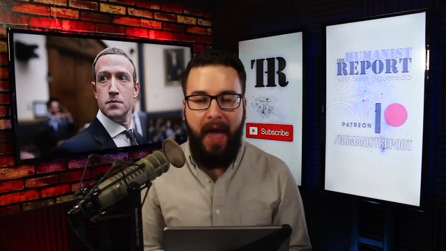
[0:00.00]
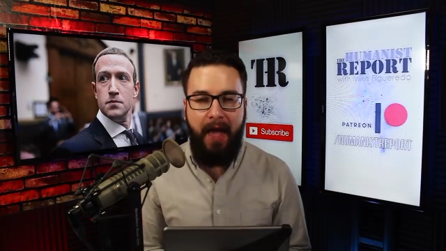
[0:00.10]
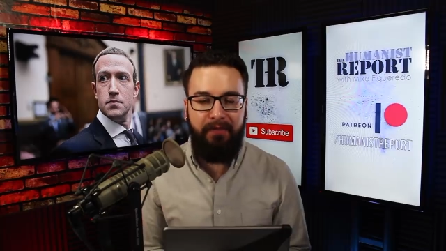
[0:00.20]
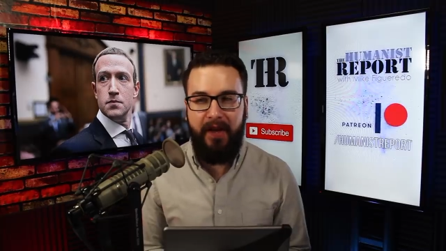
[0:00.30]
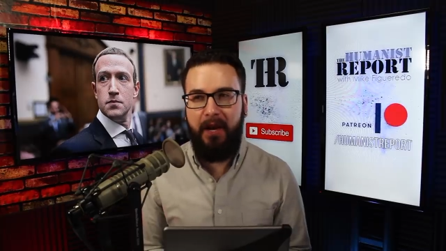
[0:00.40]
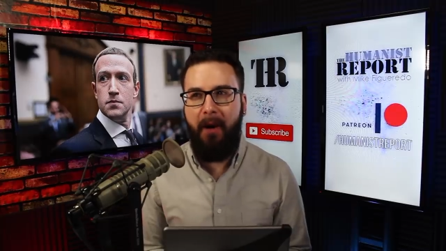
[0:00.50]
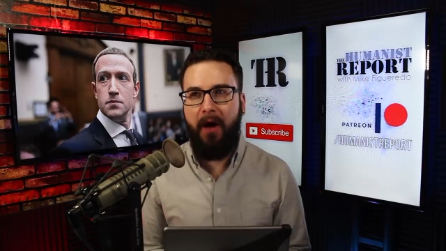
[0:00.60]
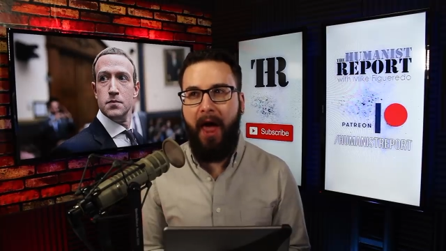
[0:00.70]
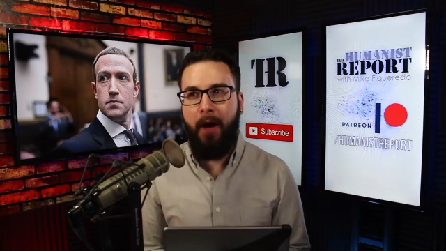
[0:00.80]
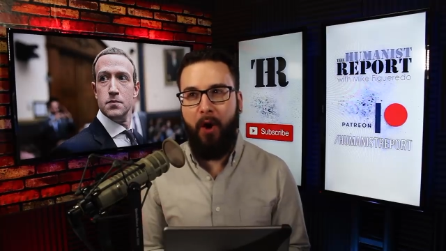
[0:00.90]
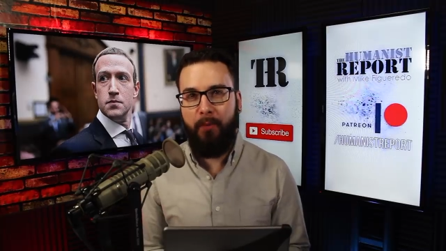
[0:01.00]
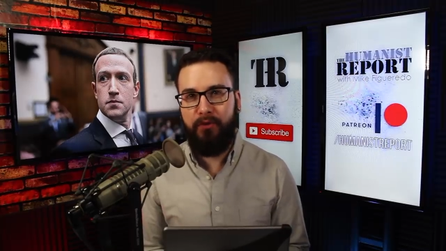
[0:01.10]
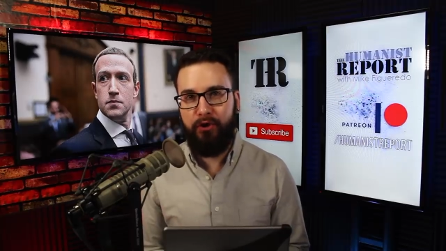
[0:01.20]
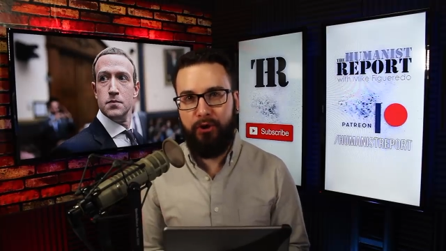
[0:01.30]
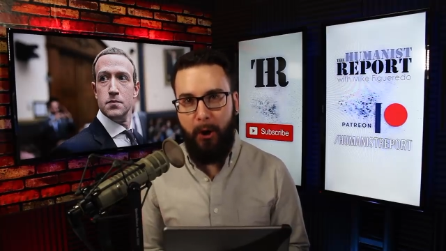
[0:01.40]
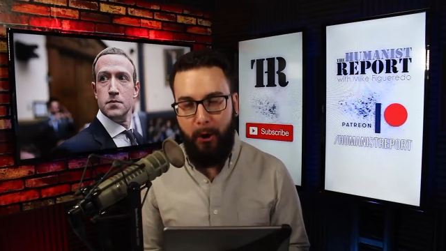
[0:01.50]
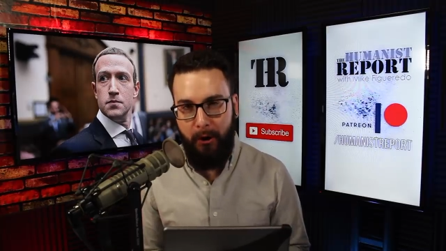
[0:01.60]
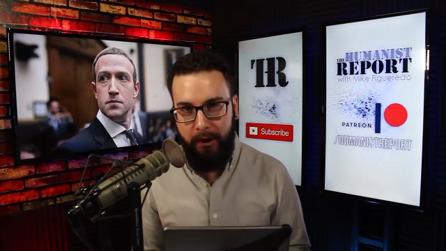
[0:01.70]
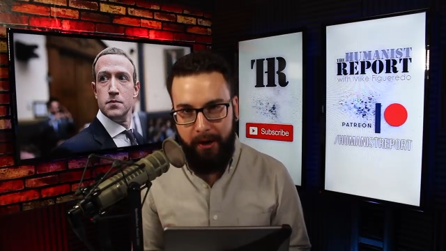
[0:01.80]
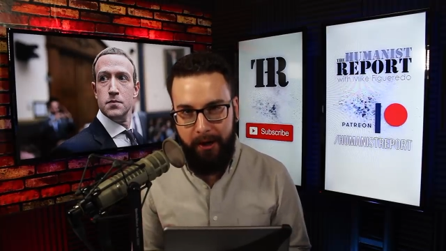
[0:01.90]
Speaker 1: And think about how
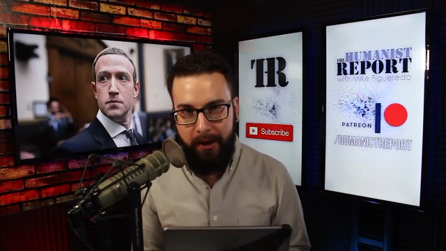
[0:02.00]
absurd